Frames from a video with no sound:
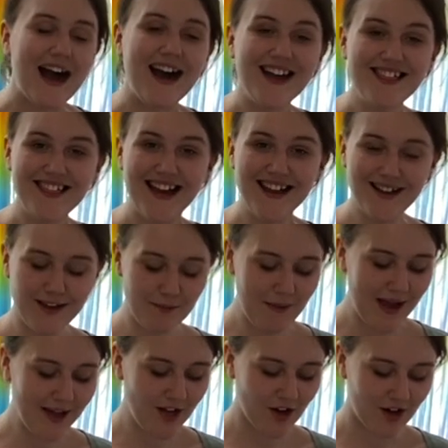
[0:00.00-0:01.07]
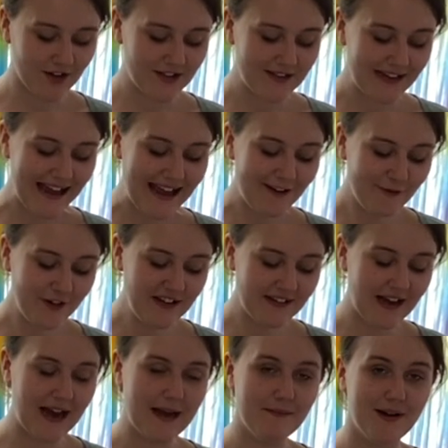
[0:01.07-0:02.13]
I thank my God every
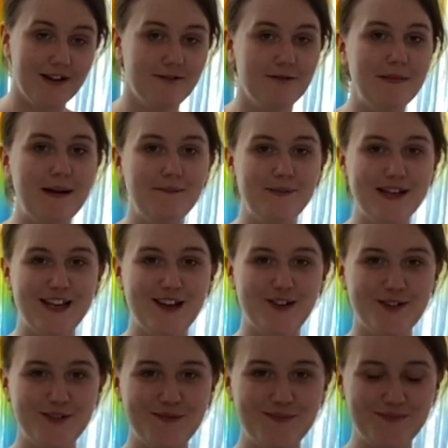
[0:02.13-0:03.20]
time I remember you.